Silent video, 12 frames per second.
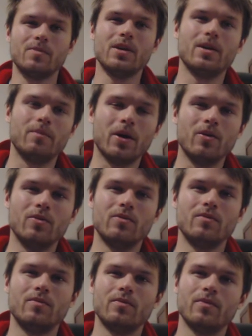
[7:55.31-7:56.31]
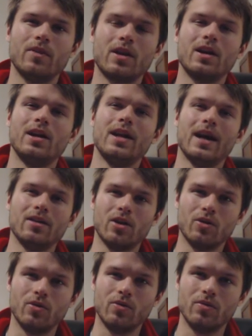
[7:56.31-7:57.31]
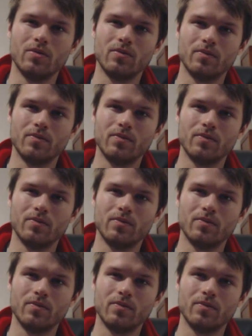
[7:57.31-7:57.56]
me about the Canelo.